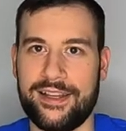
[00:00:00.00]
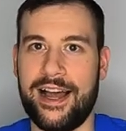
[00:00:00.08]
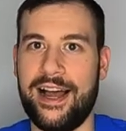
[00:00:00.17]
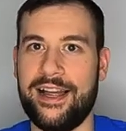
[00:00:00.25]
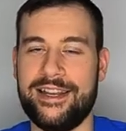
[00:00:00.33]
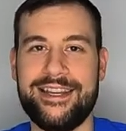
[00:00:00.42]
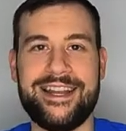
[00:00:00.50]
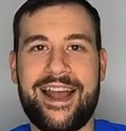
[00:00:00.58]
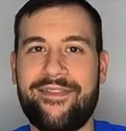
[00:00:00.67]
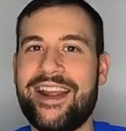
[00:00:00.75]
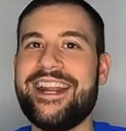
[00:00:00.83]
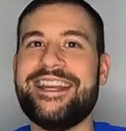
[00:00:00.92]
I didn't
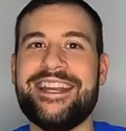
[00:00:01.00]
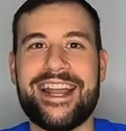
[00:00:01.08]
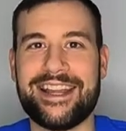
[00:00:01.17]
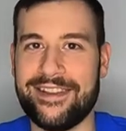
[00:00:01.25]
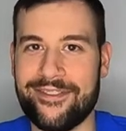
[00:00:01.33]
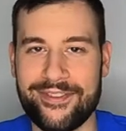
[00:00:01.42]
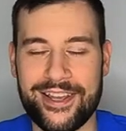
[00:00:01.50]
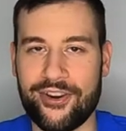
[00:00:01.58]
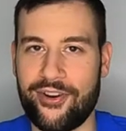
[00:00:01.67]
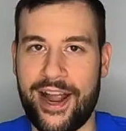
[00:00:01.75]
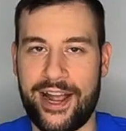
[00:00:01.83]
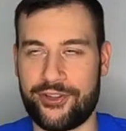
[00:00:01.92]
have any negative
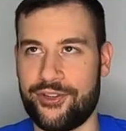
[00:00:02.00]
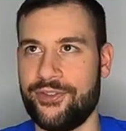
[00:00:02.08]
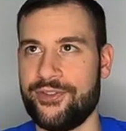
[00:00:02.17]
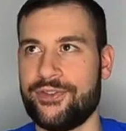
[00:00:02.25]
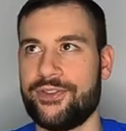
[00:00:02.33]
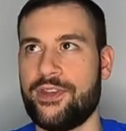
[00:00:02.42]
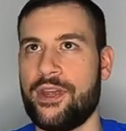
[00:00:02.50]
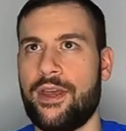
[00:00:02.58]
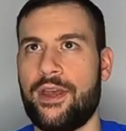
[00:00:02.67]
interactions,